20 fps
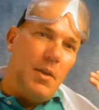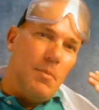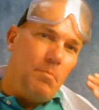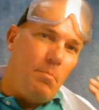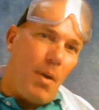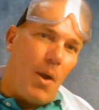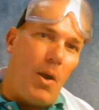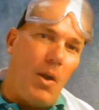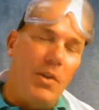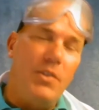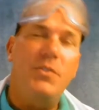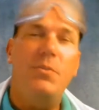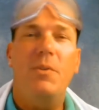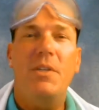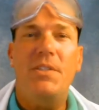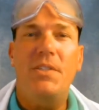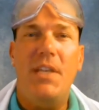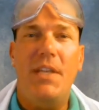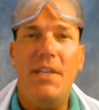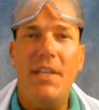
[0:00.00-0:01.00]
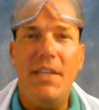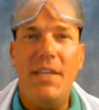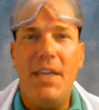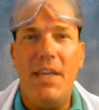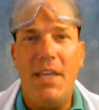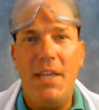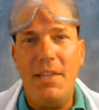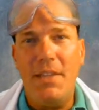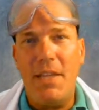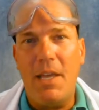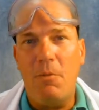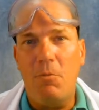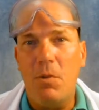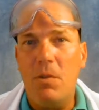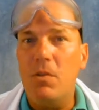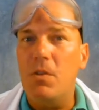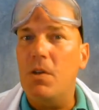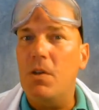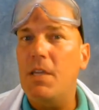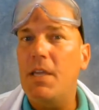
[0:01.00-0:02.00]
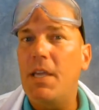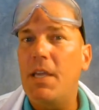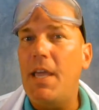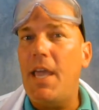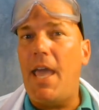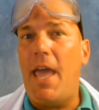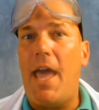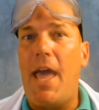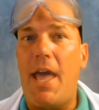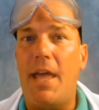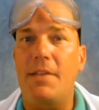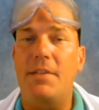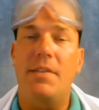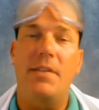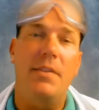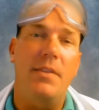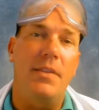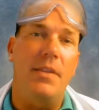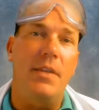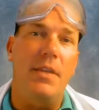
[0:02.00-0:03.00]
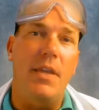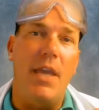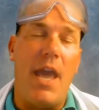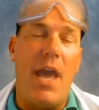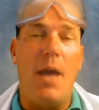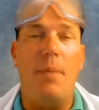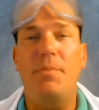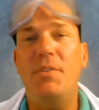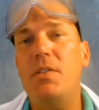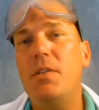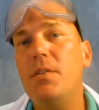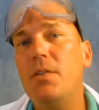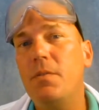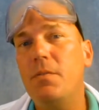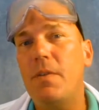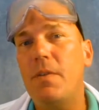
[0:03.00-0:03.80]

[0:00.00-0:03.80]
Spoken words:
bars, which indicate that we're looking at the absolute